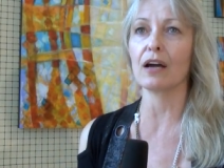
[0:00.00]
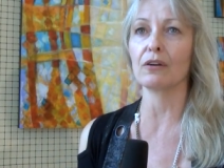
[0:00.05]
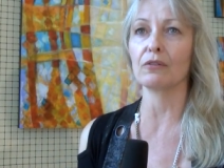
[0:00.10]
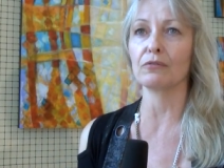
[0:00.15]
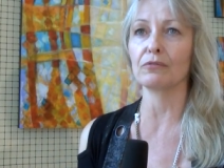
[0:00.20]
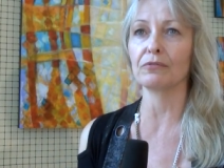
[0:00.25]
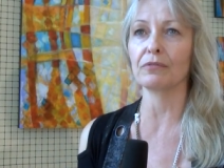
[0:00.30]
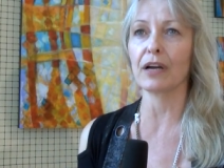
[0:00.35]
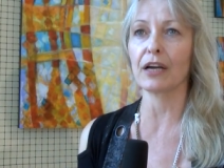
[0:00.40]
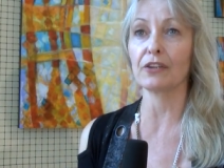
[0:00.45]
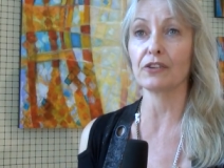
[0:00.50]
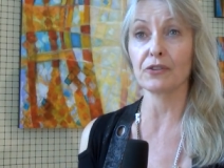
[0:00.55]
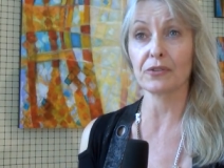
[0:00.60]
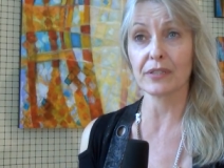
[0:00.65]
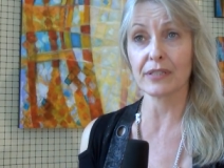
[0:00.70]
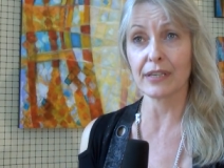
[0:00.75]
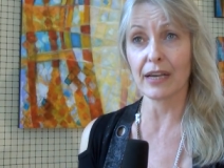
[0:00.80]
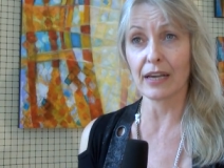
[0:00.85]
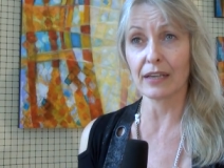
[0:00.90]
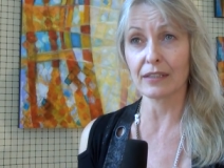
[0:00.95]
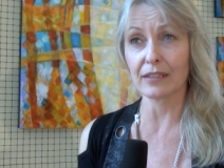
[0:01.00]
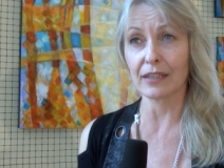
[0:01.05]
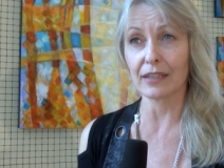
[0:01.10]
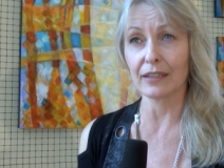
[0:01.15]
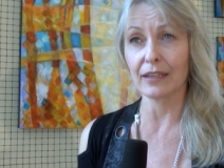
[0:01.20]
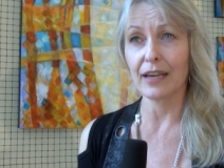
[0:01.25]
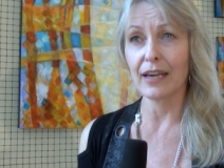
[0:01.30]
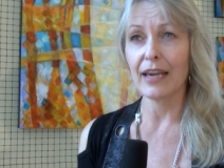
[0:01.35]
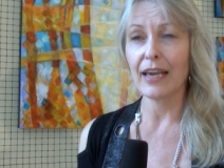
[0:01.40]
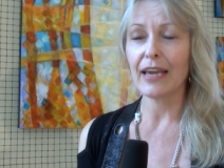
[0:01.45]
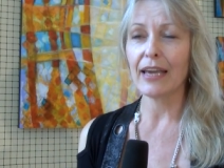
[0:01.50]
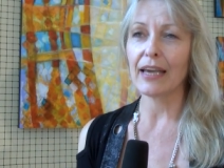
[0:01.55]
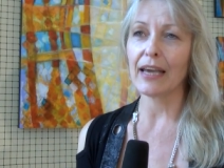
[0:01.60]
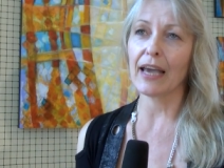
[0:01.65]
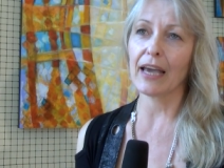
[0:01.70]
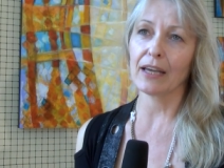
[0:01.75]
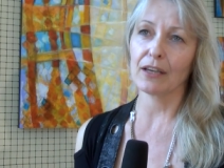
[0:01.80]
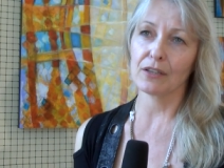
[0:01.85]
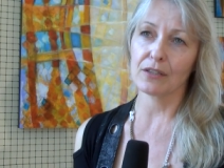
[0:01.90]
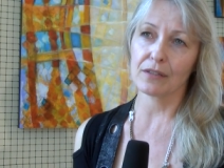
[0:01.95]
of understanding.
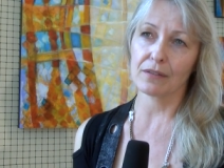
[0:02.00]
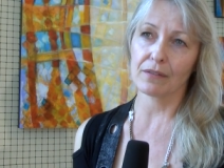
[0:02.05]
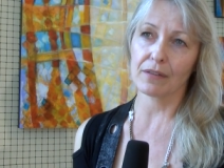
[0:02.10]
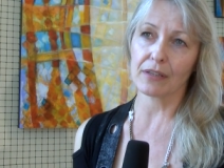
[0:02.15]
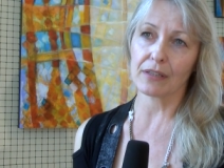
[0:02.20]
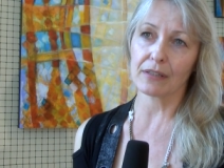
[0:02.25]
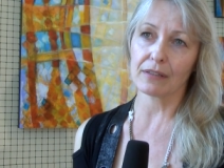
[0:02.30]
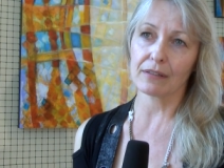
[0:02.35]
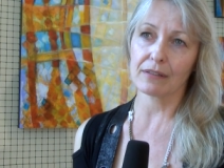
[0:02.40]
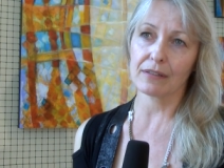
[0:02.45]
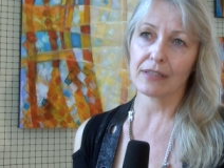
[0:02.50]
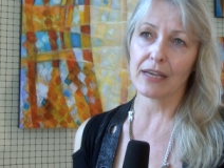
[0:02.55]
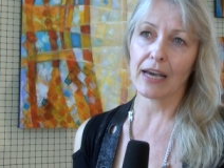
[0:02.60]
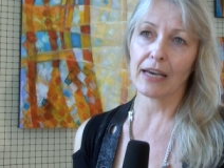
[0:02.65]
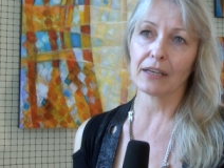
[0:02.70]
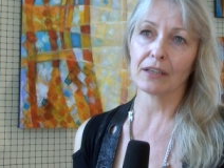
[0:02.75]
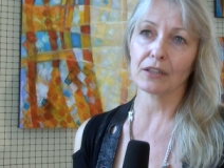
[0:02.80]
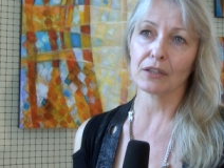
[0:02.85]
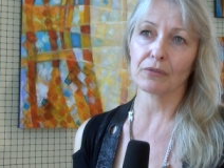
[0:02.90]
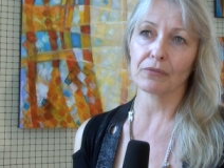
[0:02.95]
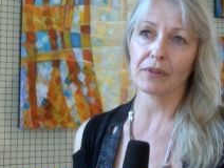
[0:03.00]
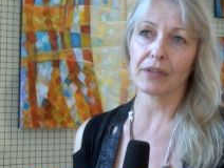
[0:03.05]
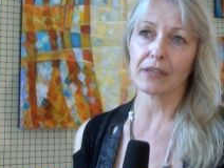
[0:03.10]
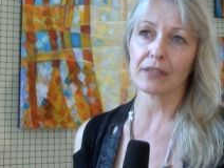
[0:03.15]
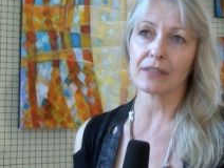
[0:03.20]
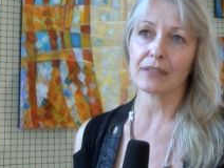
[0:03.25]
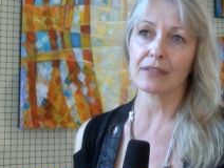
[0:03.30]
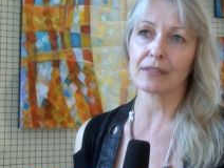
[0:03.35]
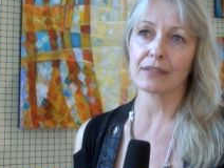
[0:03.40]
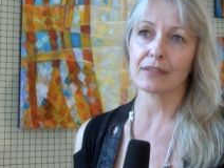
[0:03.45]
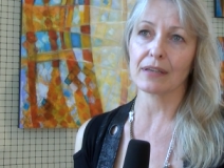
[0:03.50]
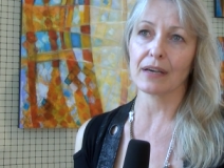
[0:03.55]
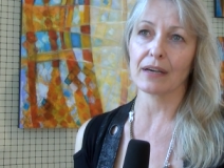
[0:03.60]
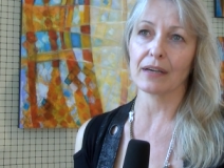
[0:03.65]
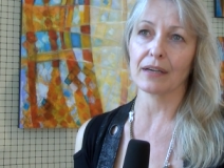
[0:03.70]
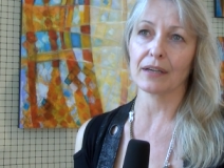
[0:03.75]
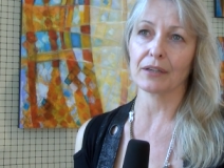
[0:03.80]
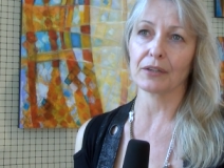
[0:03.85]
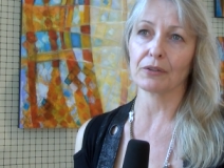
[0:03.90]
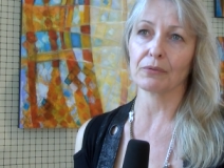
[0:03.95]
And the title of this
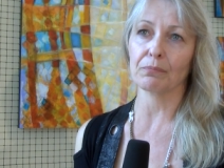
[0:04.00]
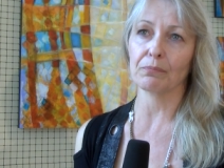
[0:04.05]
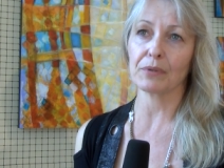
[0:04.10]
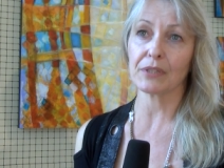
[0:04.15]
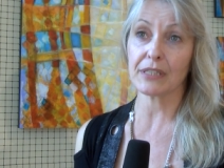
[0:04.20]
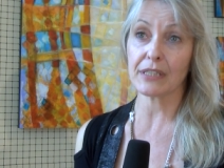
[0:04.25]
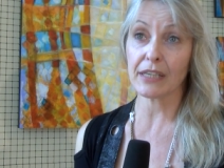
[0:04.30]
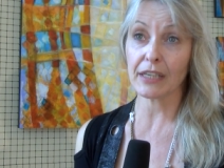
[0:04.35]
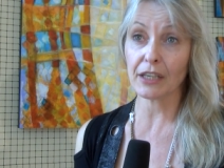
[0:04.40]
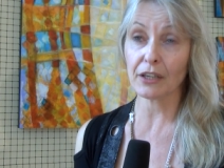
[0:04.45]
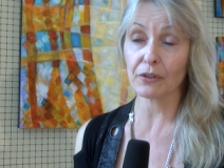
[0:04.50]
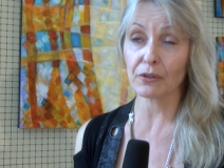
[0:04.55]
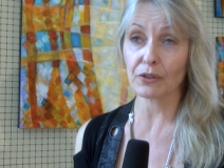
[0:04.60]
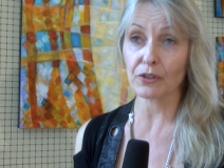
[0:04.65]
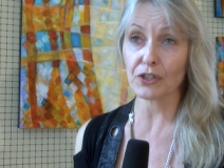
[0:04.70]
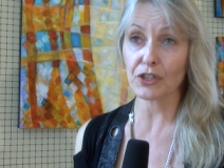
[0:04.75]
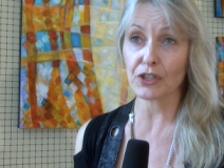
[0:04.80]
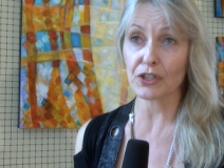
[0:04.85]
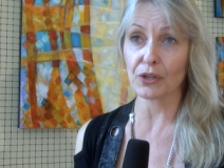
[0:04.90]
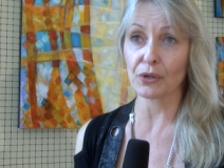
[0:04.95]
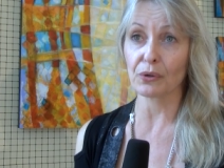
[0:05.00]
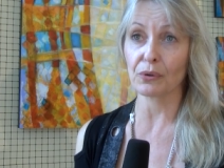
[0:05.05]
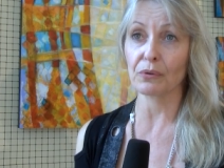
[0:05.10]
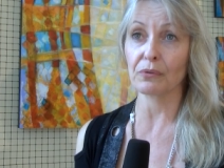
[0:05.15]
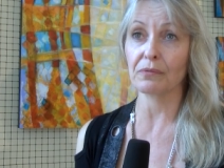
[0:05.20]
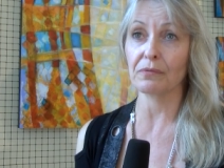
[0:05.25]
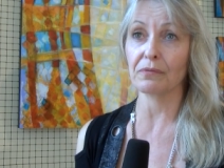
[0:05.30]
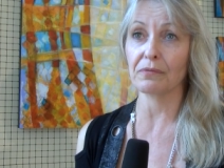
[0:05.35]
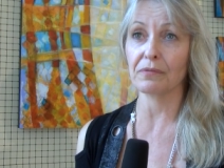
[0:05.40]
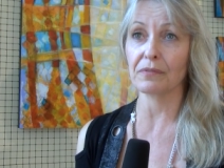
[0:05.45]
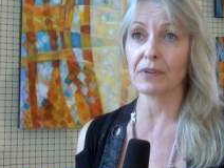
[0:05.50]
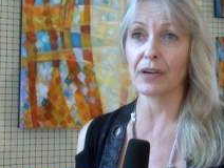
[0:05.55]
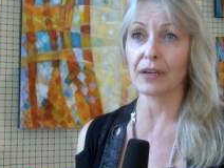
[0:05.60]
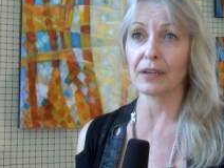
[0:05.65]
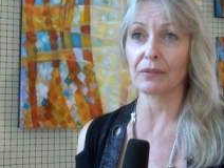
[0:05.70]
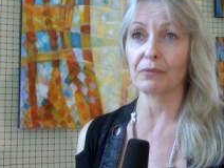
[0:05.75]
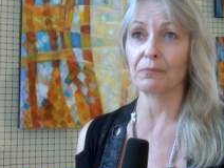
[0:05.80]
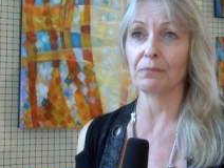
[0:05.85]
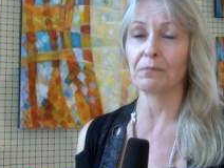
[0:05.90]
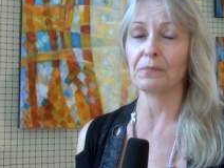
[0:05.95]
uh, particular show,
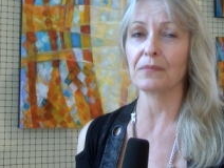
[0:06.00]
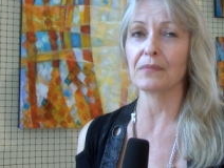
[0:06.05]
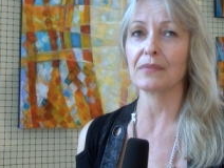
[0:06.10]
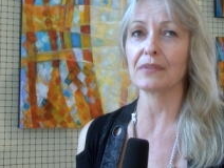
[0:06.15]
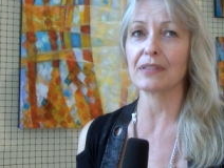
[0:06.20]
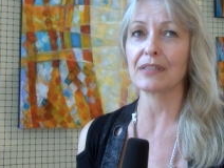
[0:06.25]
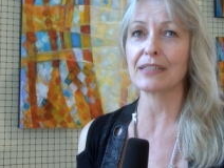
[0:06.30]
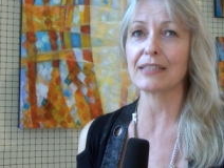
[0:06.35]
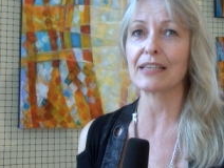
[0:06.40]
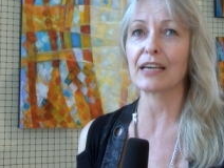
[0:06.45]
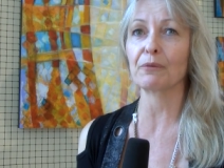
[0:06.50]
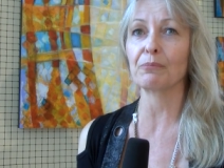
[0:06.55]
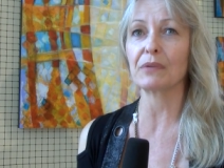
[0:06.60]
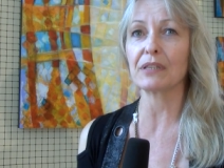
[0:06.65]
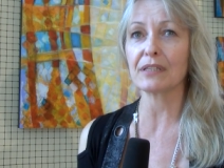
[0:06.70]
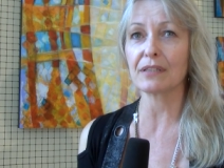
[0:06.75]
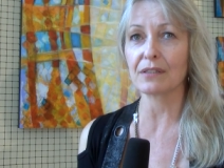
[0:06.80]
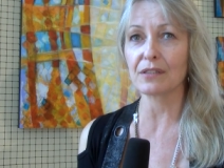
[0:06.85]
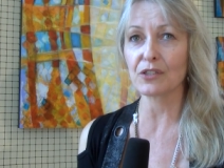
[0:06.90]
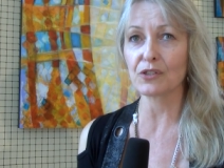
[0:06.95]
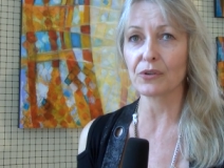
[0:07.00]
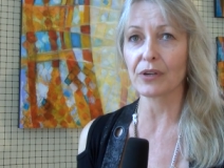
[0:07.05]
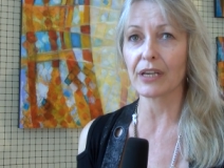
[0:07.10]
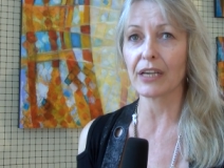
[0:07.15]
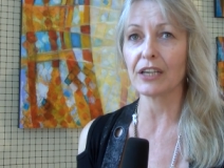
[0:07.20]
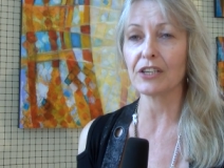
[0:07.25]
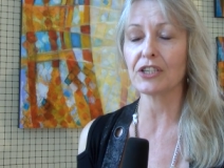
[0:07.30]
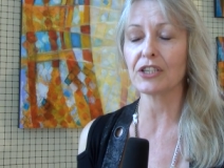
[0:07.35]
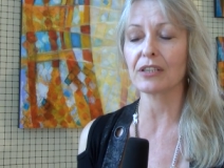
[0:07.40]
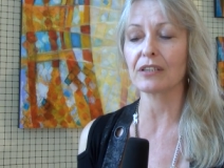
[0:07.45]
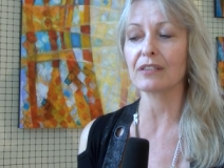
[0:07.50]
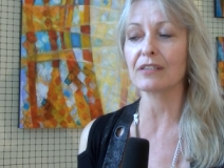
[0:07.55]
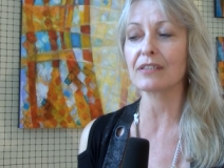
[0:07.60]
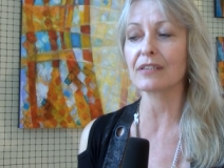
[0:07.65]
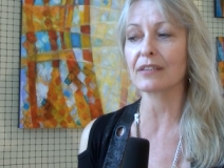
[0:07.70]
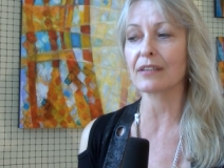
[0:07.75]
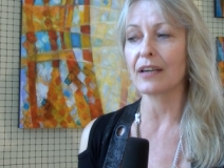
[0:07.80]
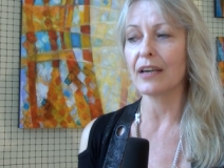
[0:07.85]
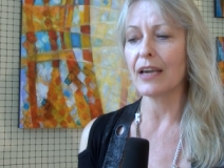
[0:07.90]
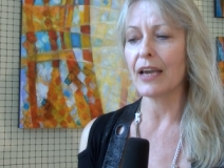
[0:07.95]
uh, Segments and
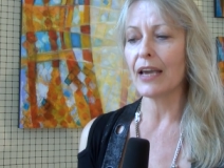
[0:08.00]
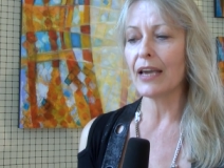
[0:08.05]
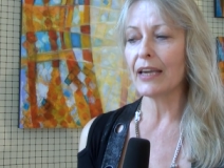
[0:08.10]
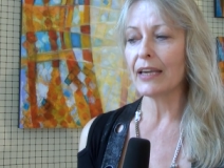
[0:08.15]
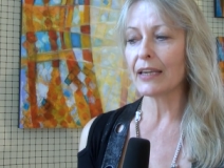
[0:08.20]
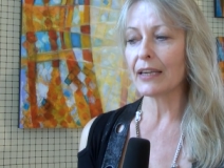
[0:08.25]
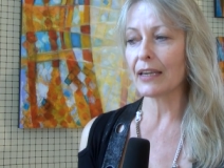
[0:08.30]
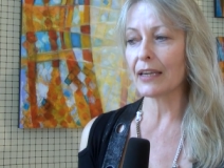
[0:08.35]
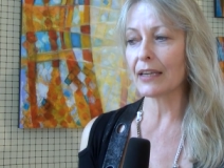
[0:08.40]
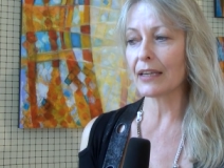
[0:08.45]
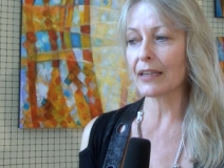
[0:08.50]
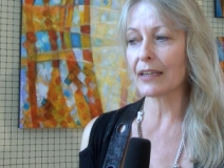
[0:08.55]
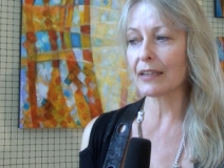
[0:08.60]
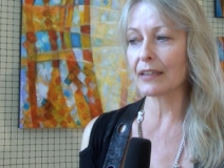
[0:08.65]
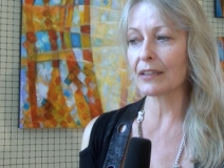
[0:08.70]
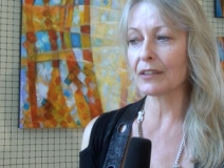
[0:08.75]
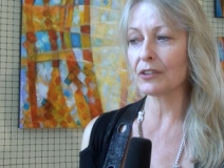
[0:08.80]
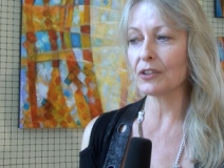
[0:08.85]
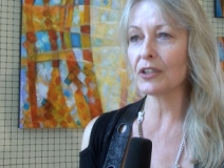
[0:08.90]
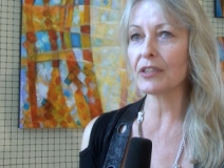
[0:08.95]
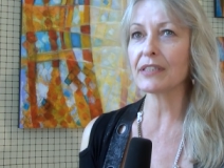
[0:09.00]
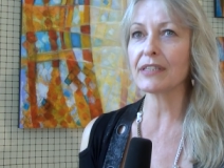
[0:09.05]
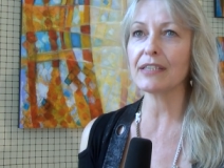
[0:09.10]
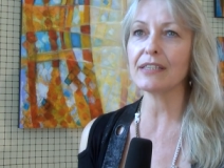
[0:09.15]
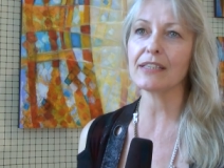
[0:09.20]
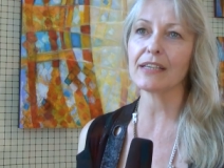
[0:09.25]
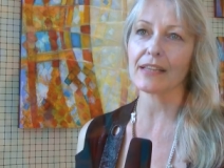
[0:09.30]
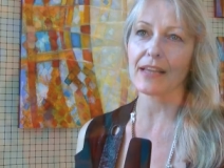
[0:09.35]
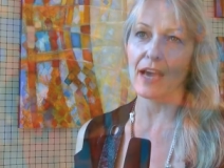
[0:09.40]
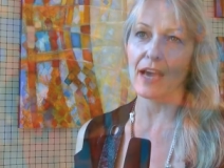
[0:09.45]
Striations, looks into